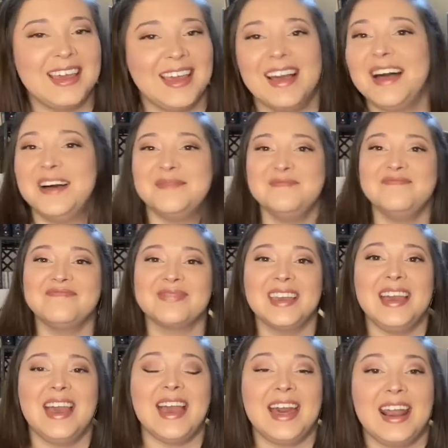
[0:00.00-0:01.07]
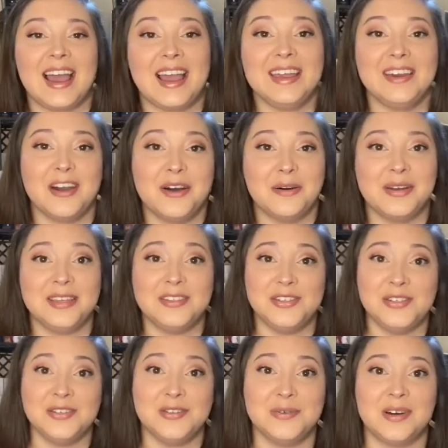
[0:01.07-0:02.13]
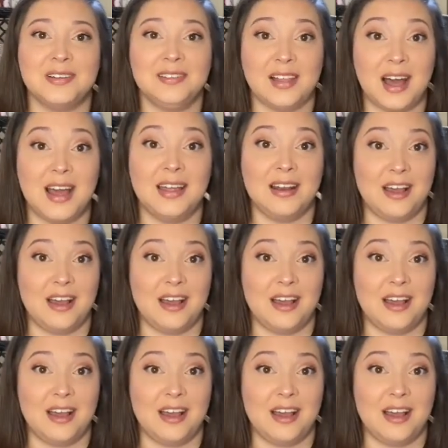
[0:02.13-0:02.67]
And I go into a lot